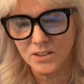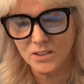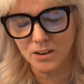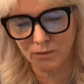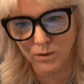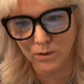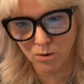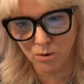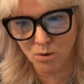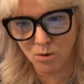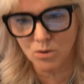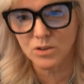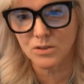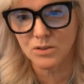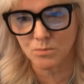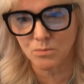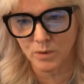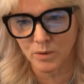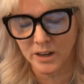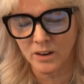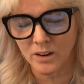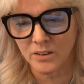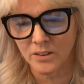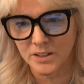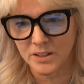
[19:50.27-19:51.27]
Of course,
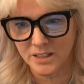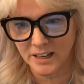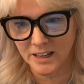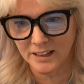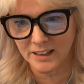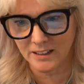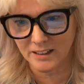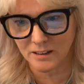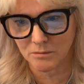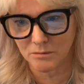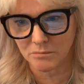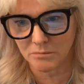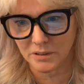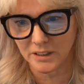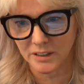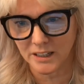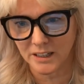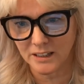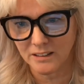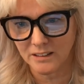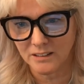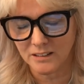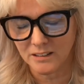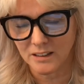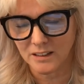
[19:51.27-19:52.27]
we are a tech
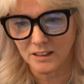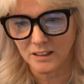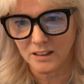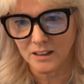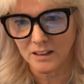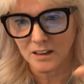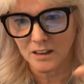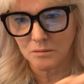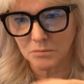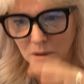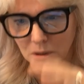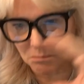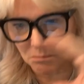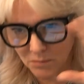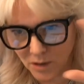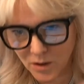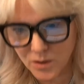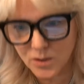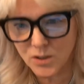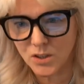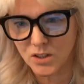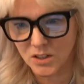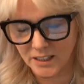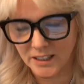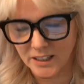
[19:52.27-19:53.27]
company, but
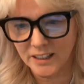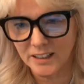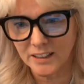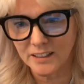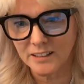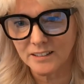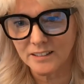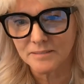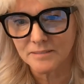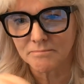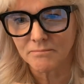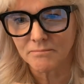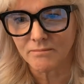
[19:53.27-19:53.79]
mostly